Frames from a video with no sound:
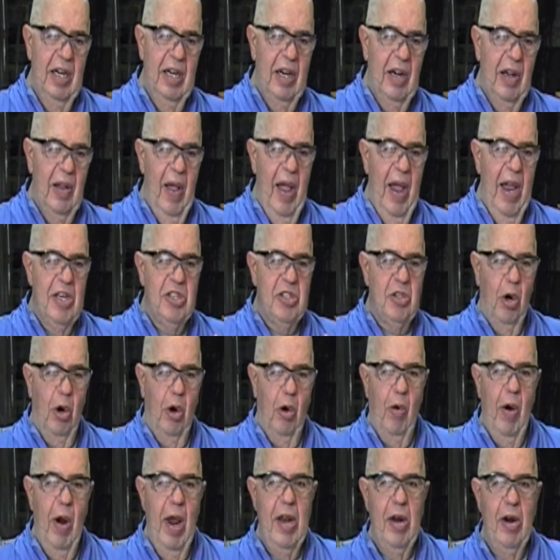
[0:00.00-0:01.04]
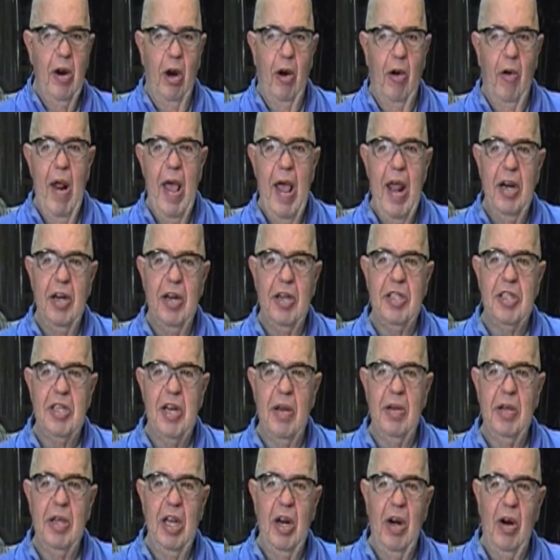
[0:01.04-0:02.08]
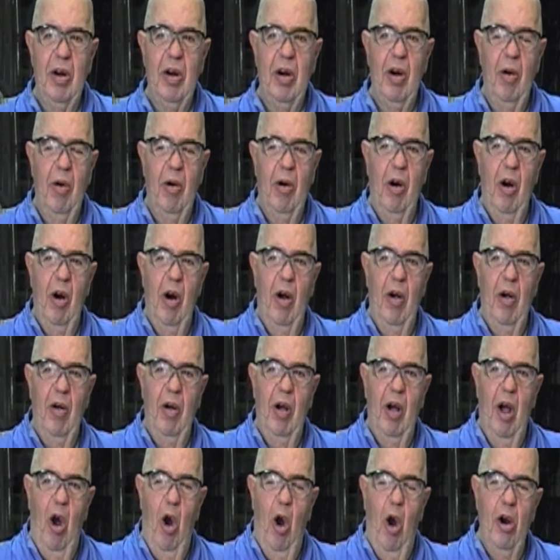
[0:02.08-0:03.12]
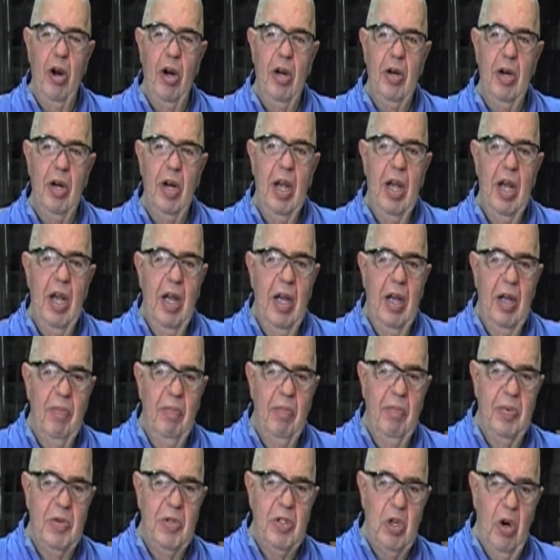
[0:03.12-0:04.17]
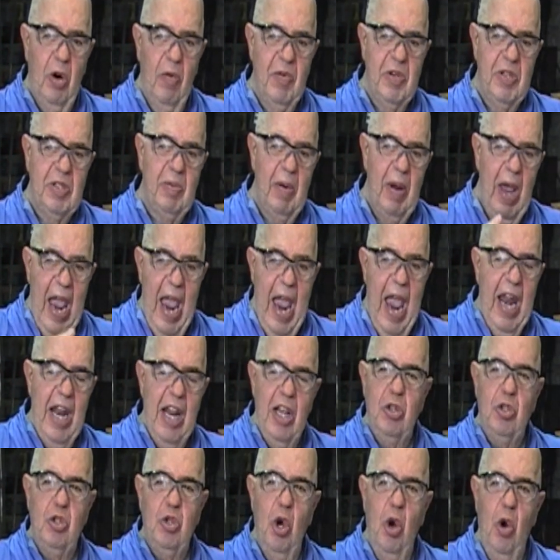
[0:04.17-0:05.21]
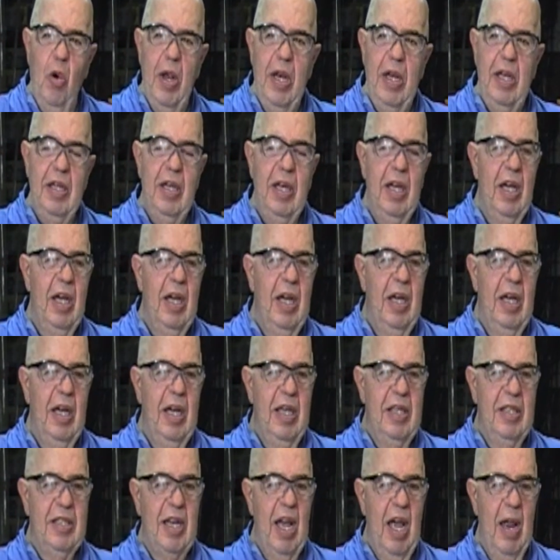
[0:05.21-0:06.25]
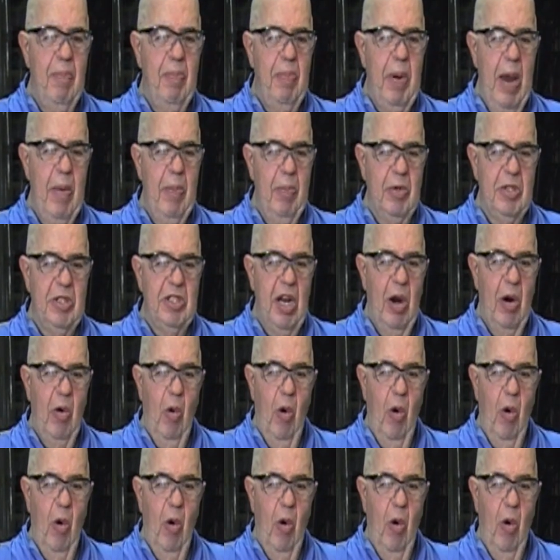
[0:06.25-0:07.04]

glass or grit or granite or something, or, or, or a harder surface added to it. He's got papers that'll